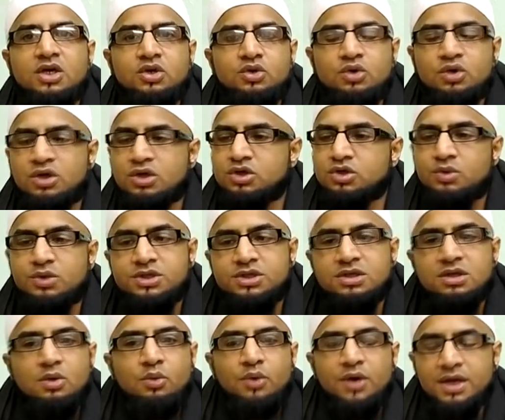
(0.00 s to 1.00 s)
You can do it in
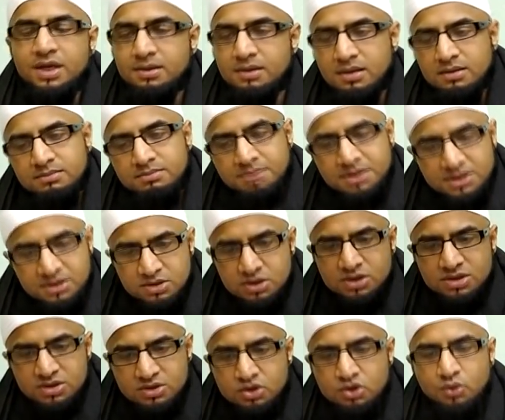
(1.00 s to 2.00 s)
the way, but
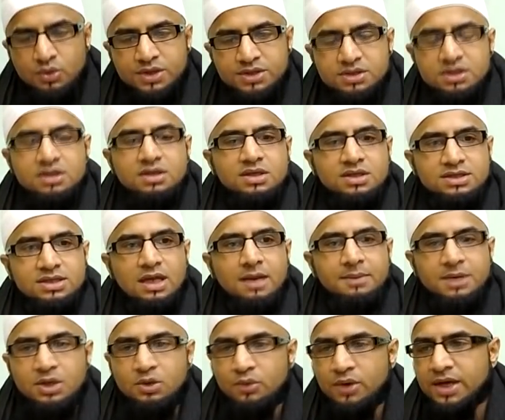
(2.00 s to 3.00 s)
just do it in an
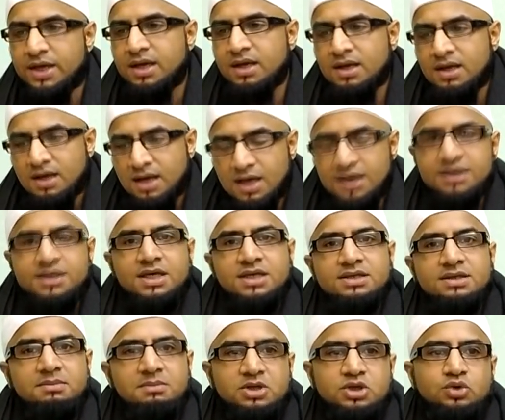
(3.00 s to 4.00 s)
Islamic way and take
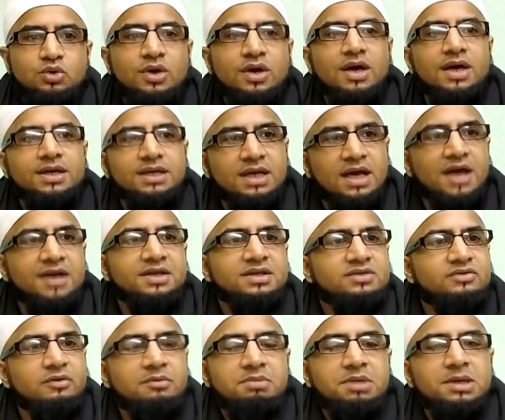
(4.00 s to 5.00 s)
some mashwara and guidance
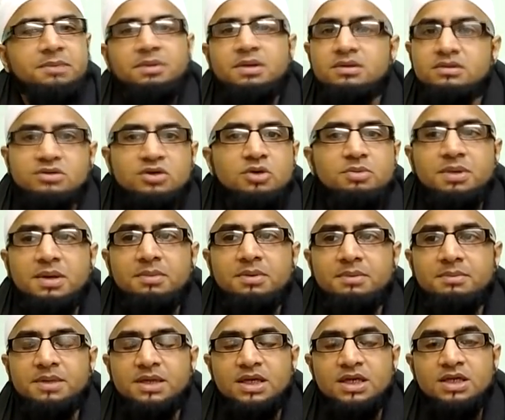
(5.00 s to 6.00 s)
from people. No problem.